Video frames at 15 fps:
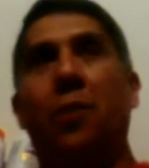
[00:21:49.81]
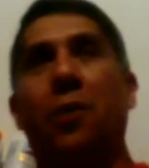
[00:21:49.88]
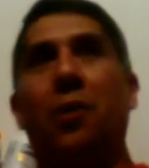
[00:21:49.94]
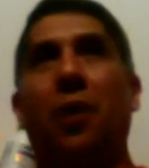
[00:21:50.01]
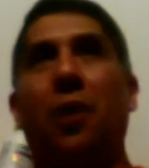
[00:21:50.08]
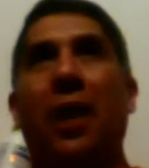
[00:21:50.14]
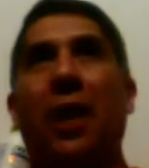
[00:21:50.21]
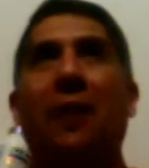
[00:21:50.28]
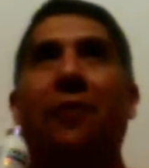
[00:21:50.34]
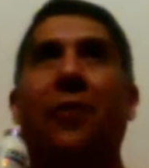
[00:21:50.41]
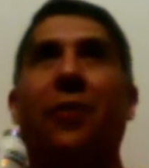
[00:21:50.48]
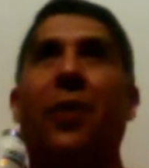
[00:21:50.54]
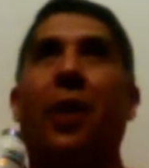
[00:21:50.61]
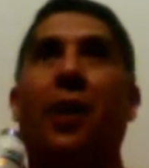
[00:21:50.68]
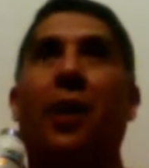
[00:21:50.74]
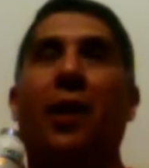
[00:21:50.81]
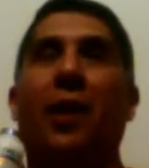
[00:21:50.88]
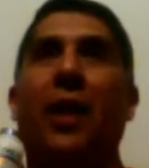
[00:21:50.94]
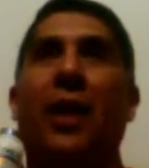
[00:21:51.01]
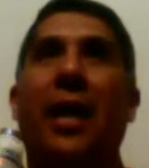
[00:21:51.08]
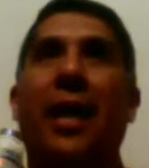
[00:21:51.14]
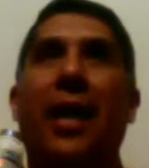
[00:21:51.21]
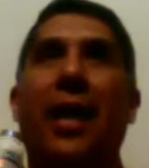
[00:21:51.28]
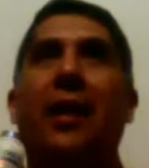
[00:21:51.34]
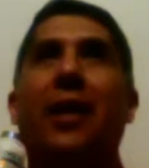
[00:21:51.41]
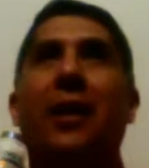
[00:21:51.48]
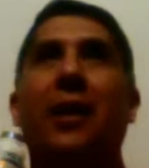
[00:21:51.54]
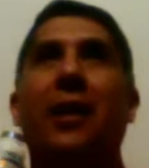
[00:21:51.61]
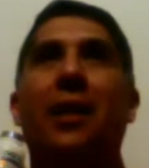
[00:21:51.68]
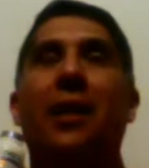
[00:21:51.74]
Did you kind of figure out like, hey,
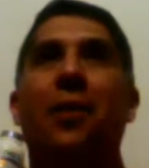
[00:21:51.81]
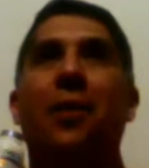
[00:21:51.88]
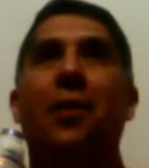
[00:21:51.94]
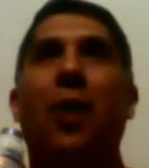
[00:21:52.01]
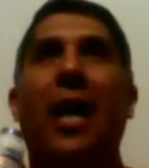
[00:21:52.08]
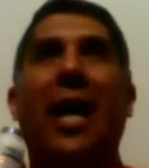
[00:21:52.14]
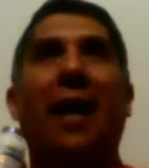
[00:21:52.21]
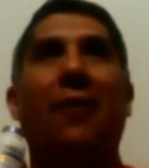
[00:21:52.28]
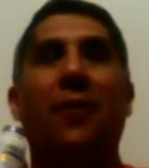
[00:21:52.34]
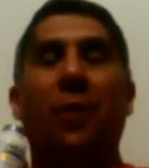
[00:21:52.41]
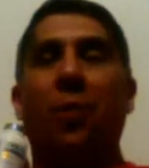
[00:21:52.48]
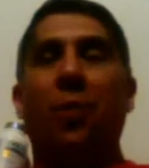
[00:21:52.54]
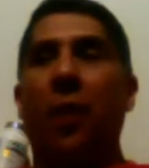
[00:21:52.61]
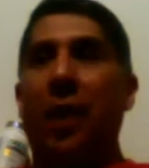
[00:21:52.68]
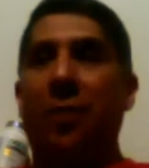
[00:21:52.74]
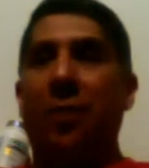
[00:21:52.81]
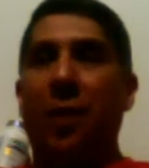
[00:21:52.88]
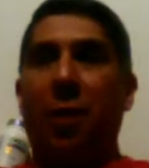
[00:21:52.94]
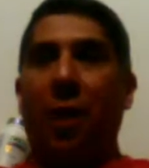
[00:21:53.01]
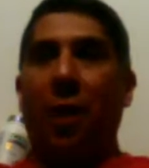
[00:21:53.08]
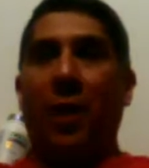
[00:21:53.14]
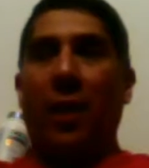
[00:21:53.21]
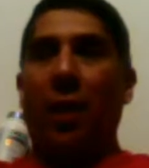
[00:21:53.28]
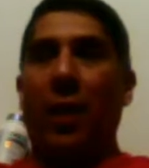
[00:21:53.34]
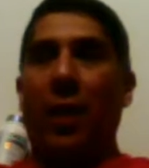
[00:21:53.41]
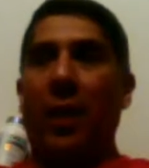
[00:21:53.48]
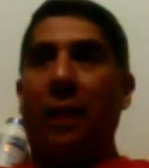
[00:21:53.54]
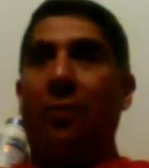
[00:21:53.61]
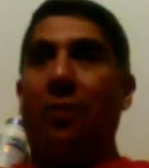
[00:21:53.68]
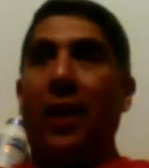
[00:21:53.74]
you don't have to run if you don't like running.